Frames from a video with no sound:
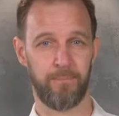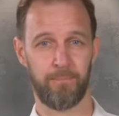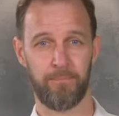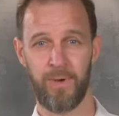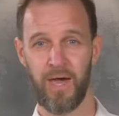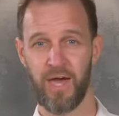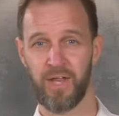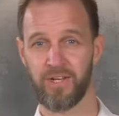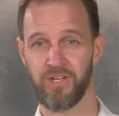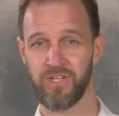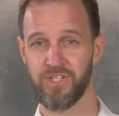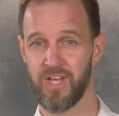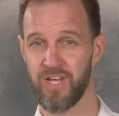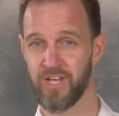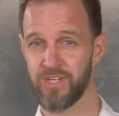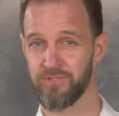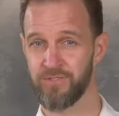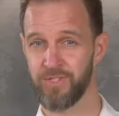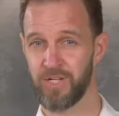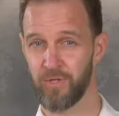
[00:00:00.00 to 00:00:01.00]
Manage
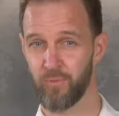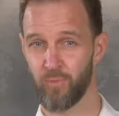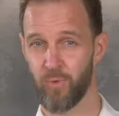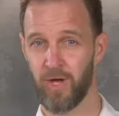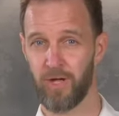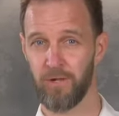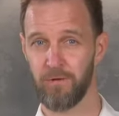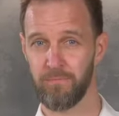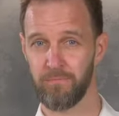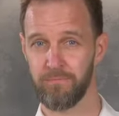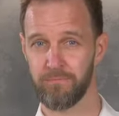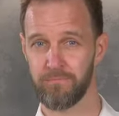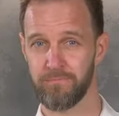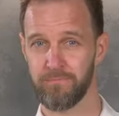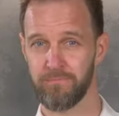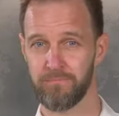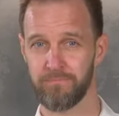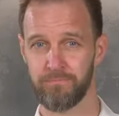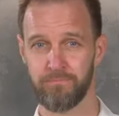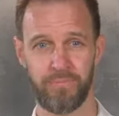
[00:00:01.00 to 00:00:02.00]
exudate well,
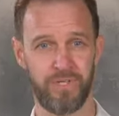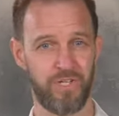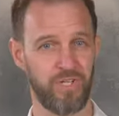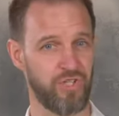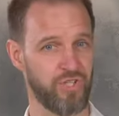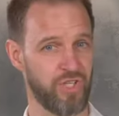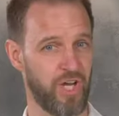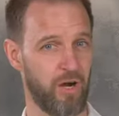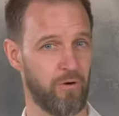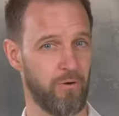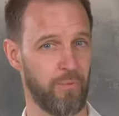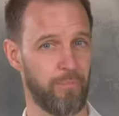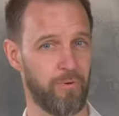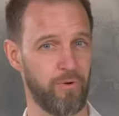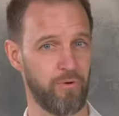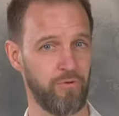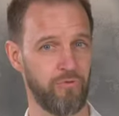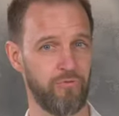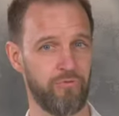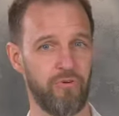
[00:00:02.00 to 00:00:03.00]
be
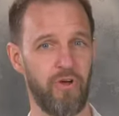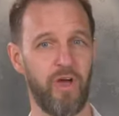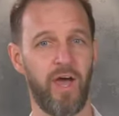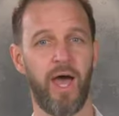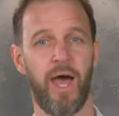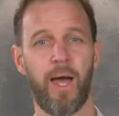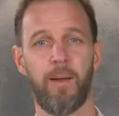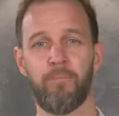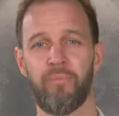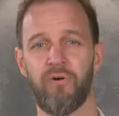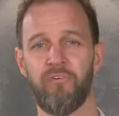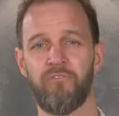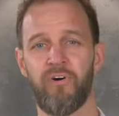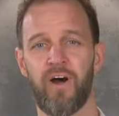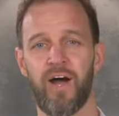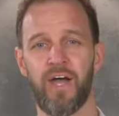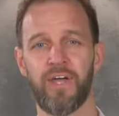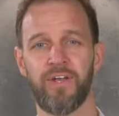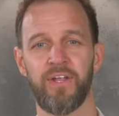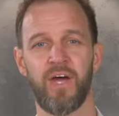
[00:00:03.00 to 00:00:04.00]
shower-proof, and
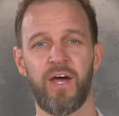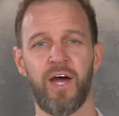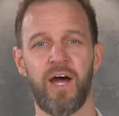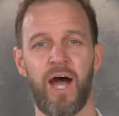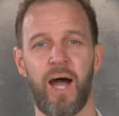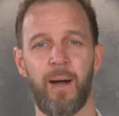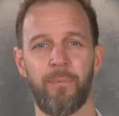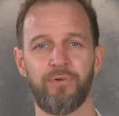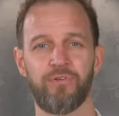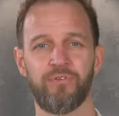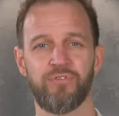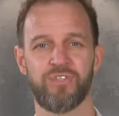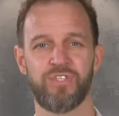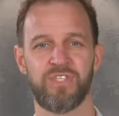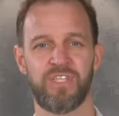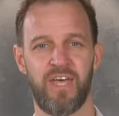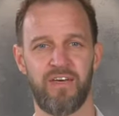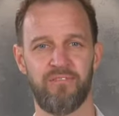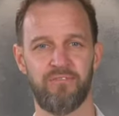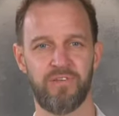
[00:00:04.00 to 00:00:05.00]
provide up to
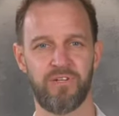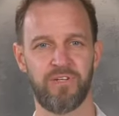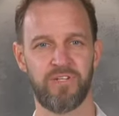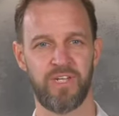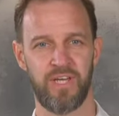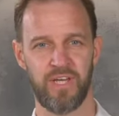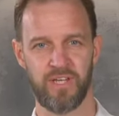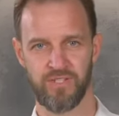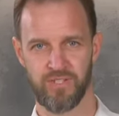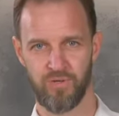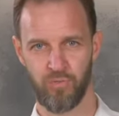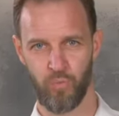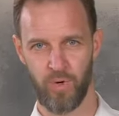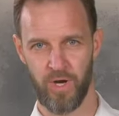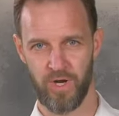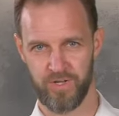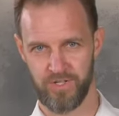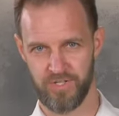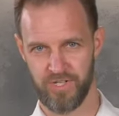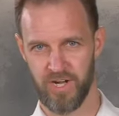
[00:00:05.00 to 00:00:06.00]
7 days of
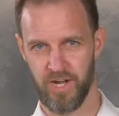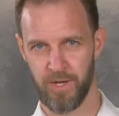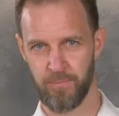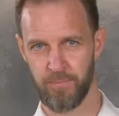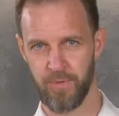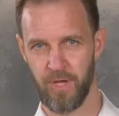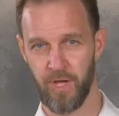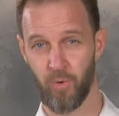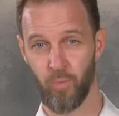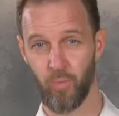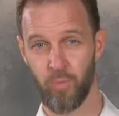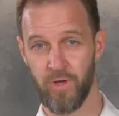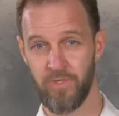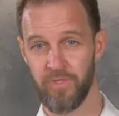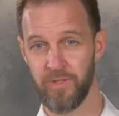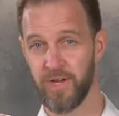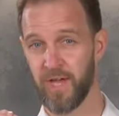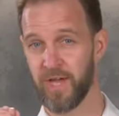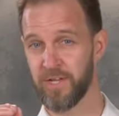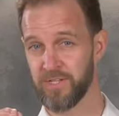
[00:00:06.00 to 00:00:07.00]
wear time with
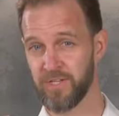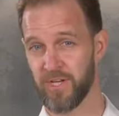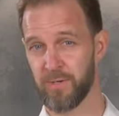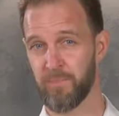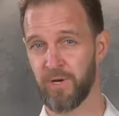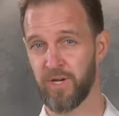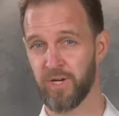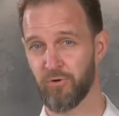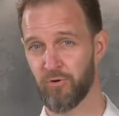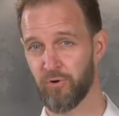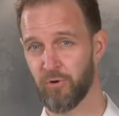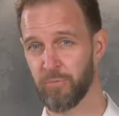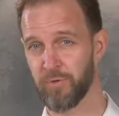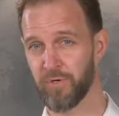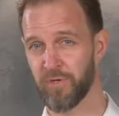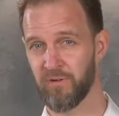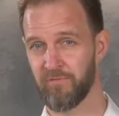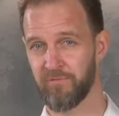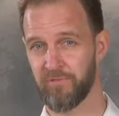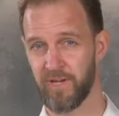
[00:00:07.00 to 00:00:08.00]
an
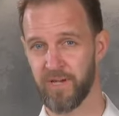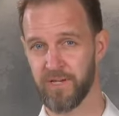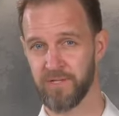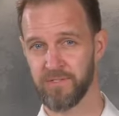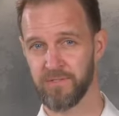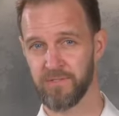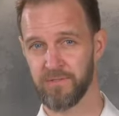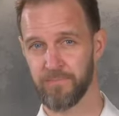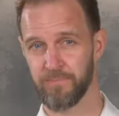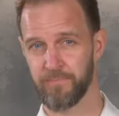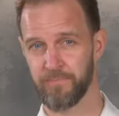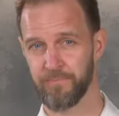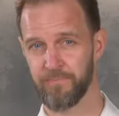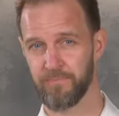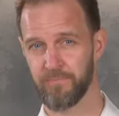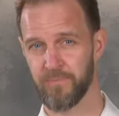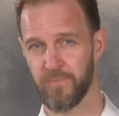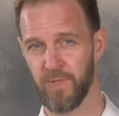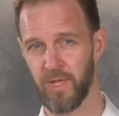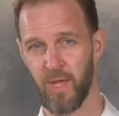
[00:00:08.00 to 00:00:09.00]
antimicrobial effect.
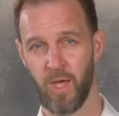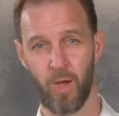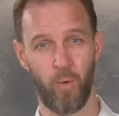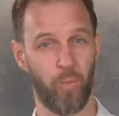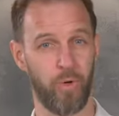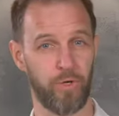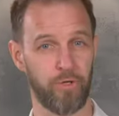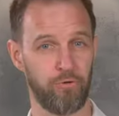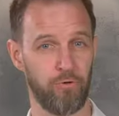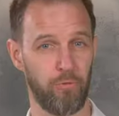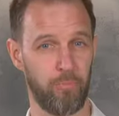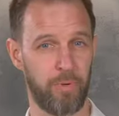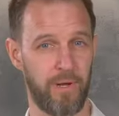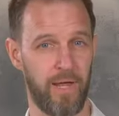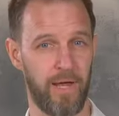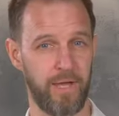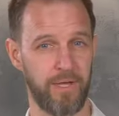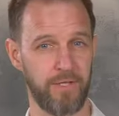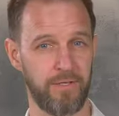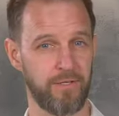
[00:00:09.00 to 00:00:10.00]
When you
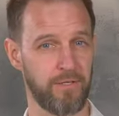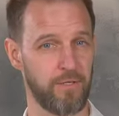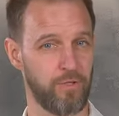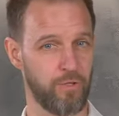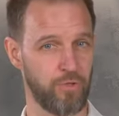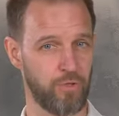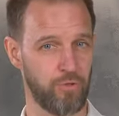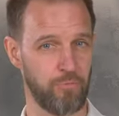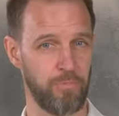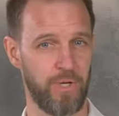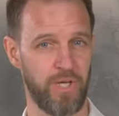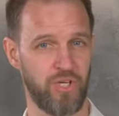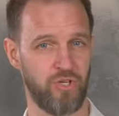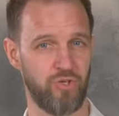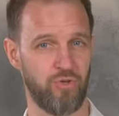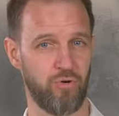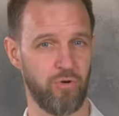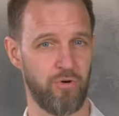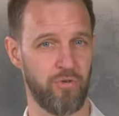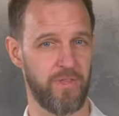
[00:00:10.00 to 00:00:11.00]
apply it, do make
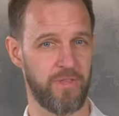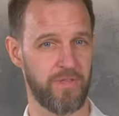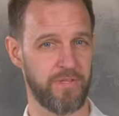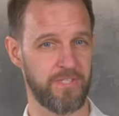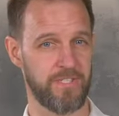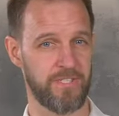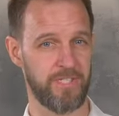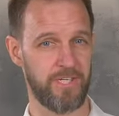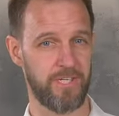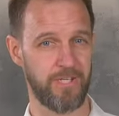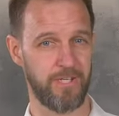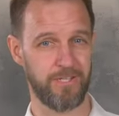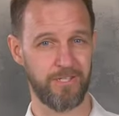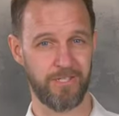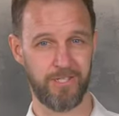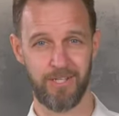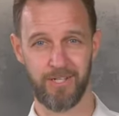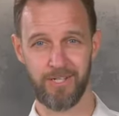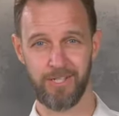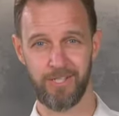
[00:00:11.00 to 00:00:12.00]
sure that the skin
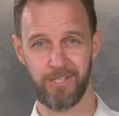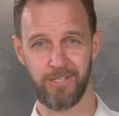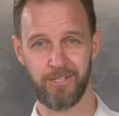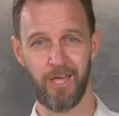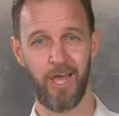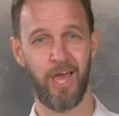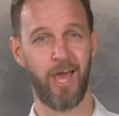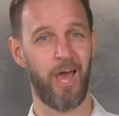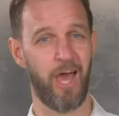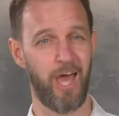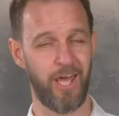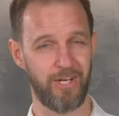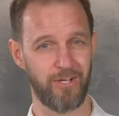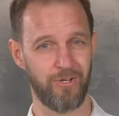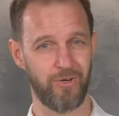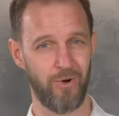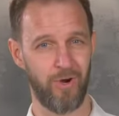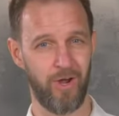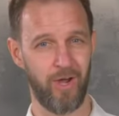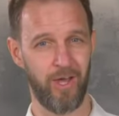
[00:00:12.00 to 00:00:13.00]
is clean and
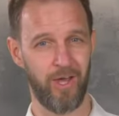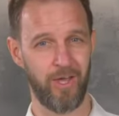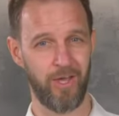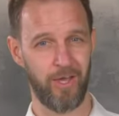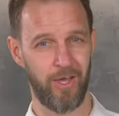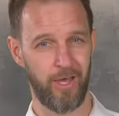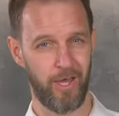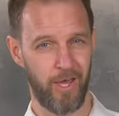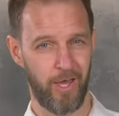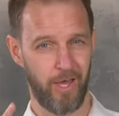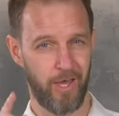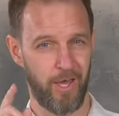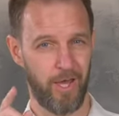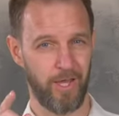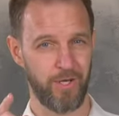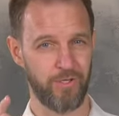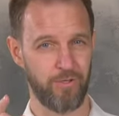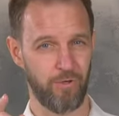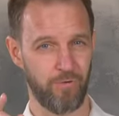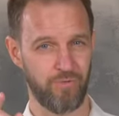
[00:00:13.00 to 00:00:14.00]
dry
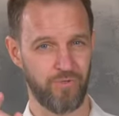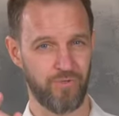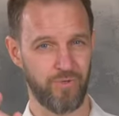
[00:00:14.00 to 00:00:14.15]
and don't